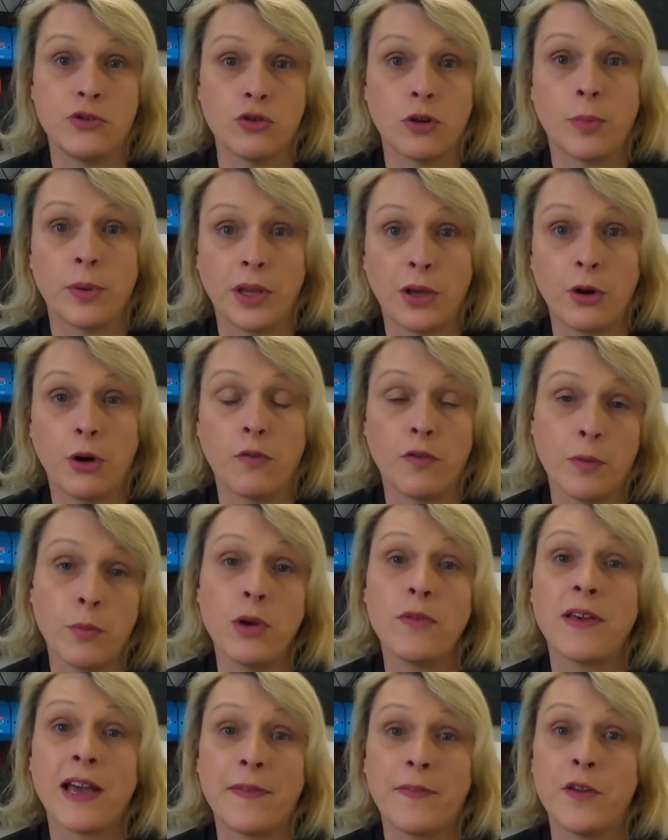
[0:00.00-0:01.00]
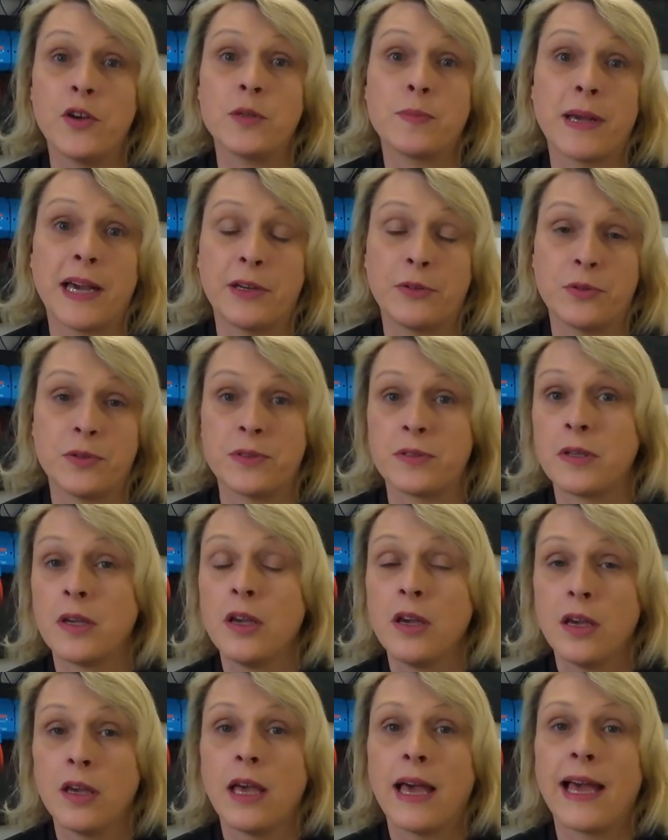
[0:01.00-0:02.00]
dropping off, and we've had those panels
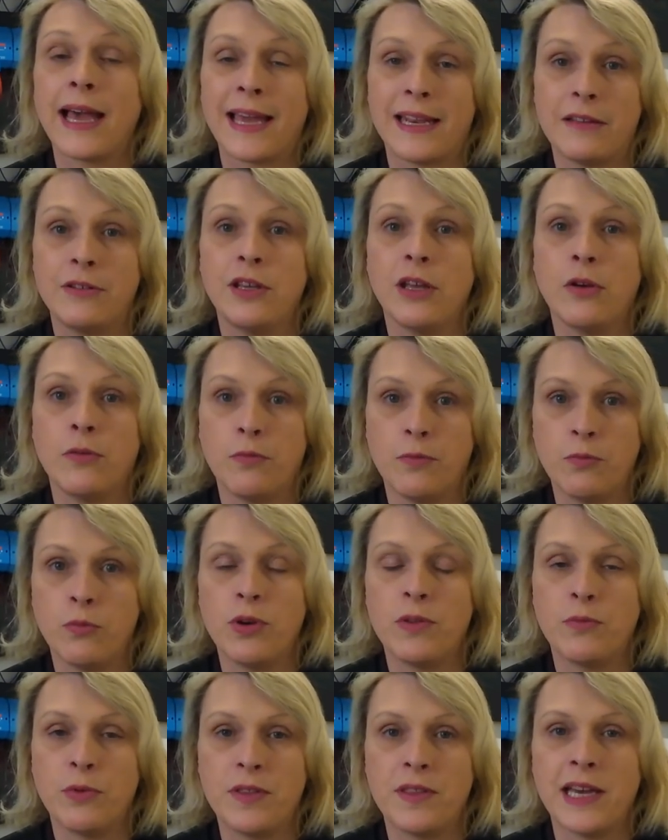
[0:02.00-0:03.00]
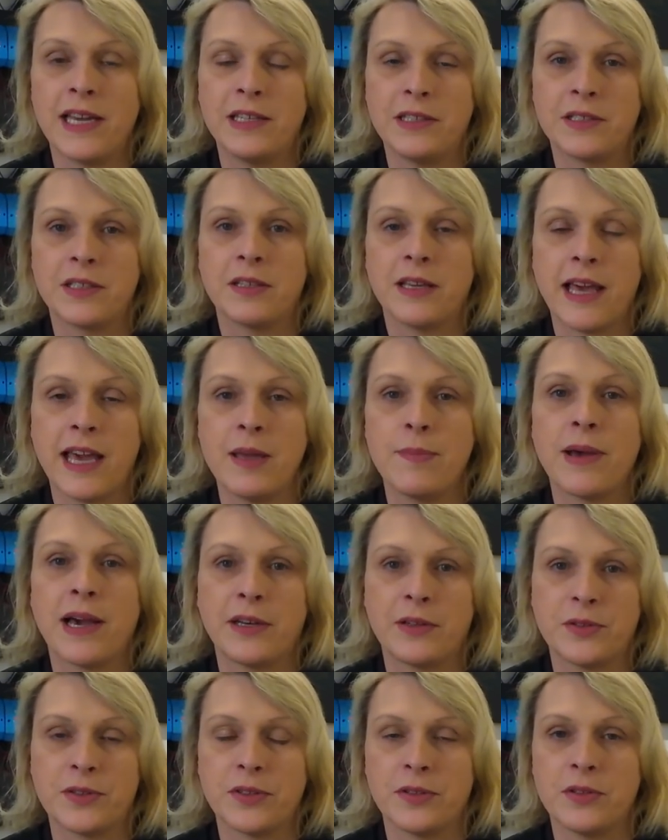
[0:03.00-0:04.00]
at you know with with eight eight
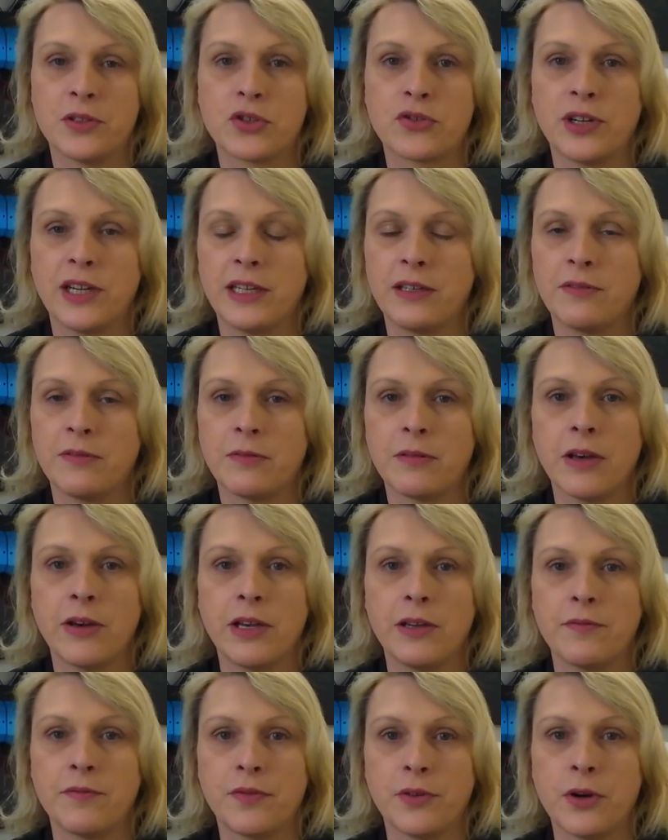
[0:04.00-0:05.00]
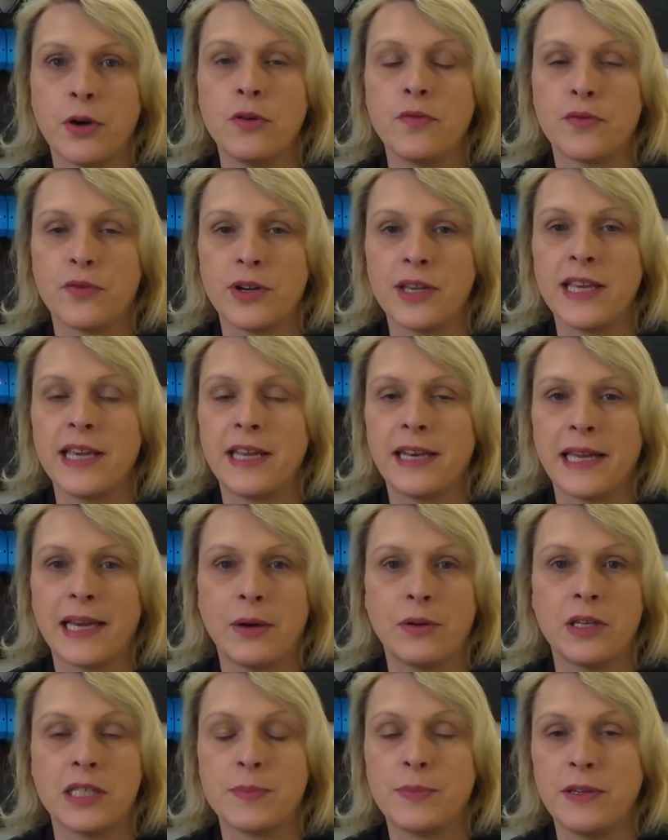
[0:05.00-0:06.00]
panels on the string going for over a year now,
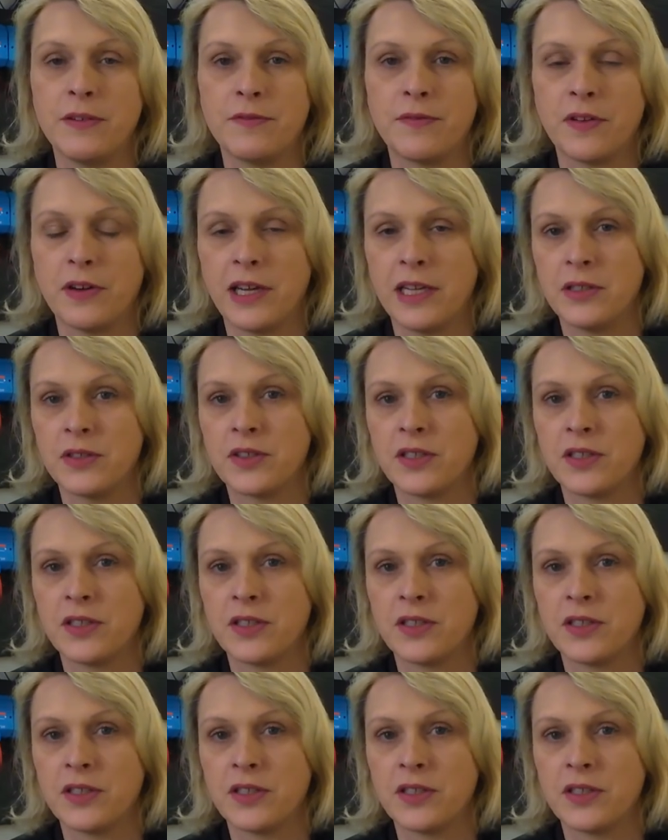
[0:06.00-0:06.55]
and it's been fine.